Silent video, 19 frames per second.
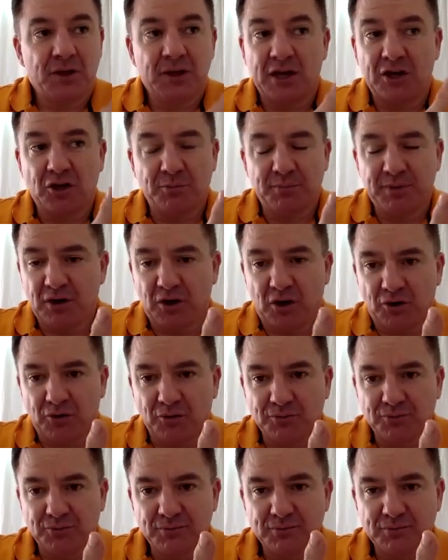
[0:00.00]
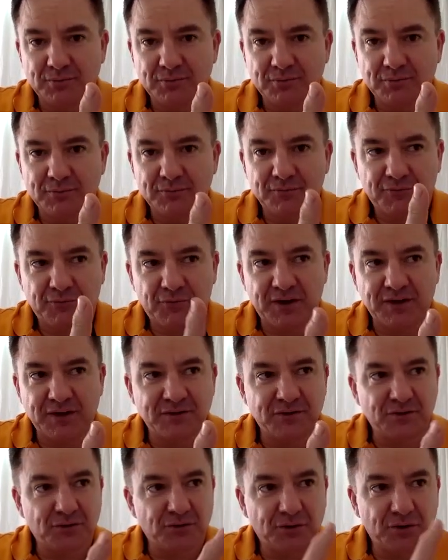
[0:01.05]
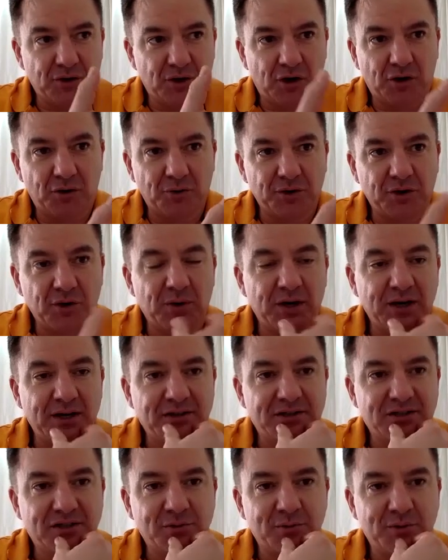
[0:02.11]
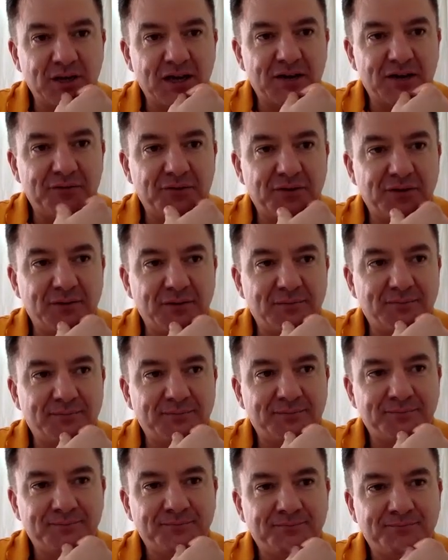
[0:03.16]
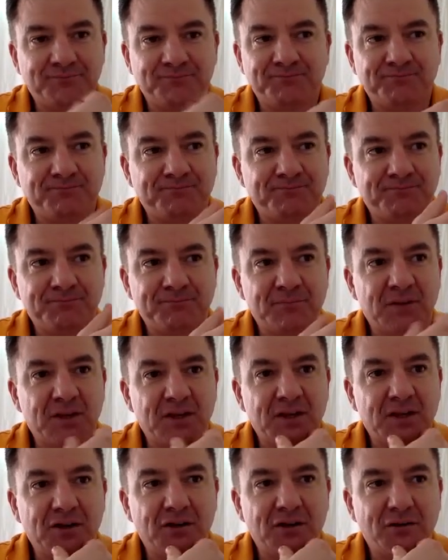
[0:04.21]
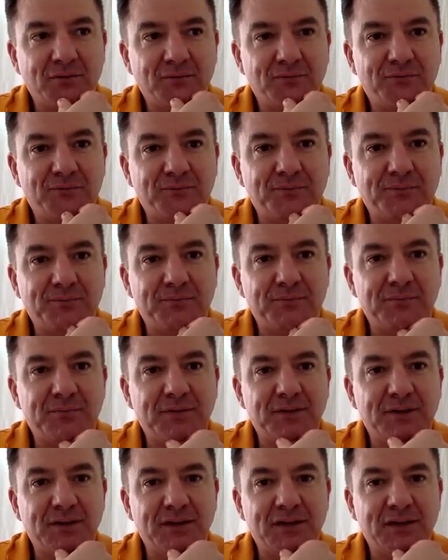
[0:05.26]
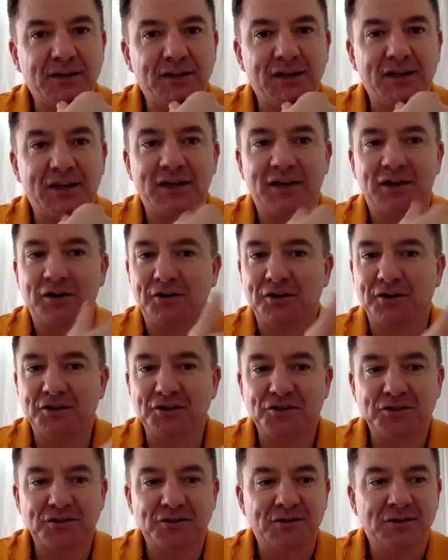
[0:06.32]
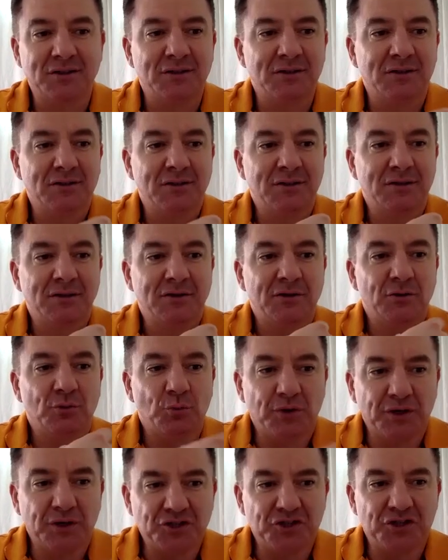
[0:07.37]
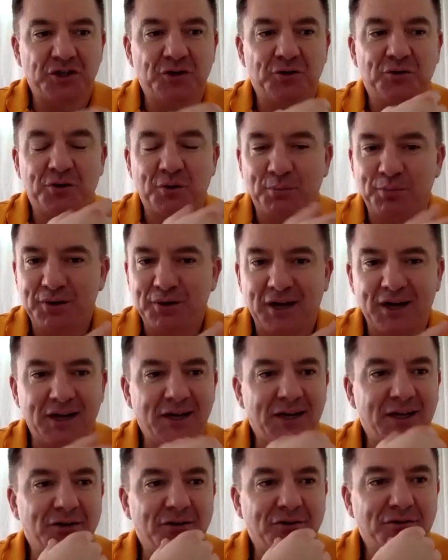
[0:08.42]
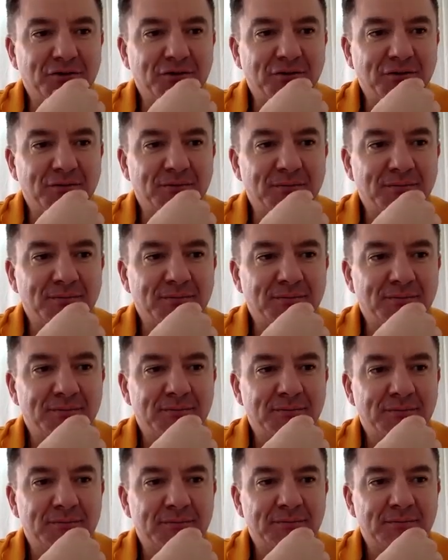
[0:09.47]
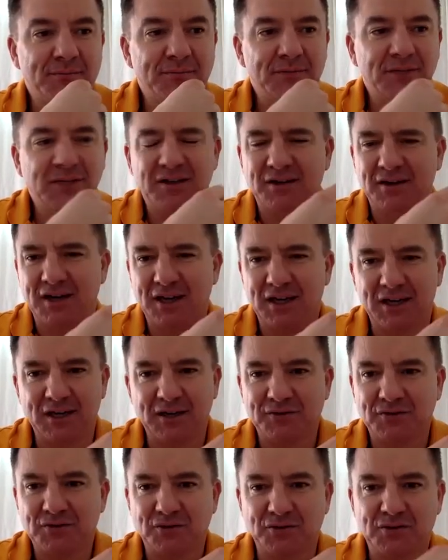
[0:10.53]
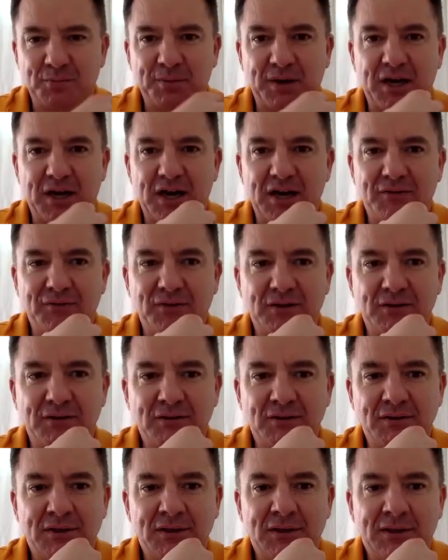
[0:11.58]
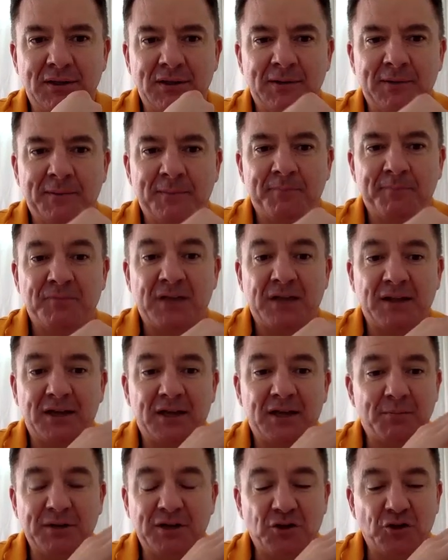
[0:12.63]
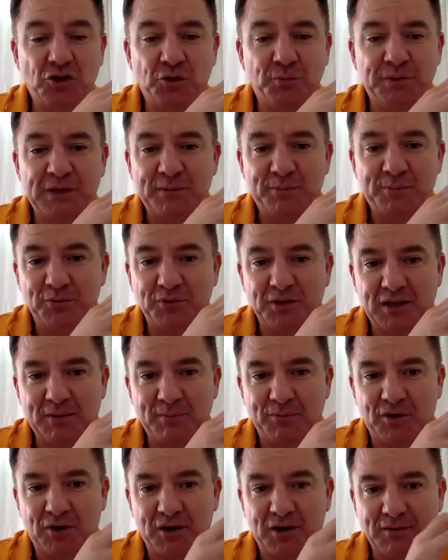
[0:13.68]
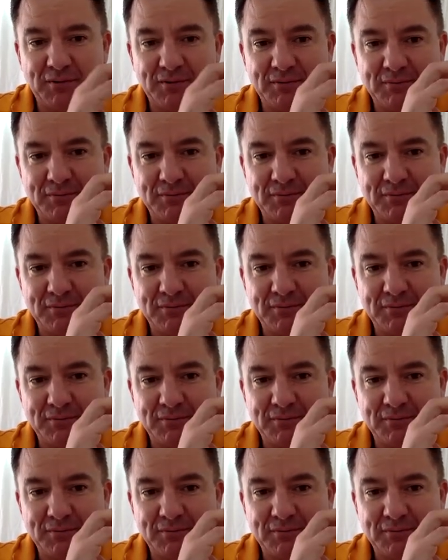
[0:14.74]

that could be old friends or old acquaintances we have that, you know, encourage whinging or complaining or, you know, negative sorts of behavior. And there can be new people that you might,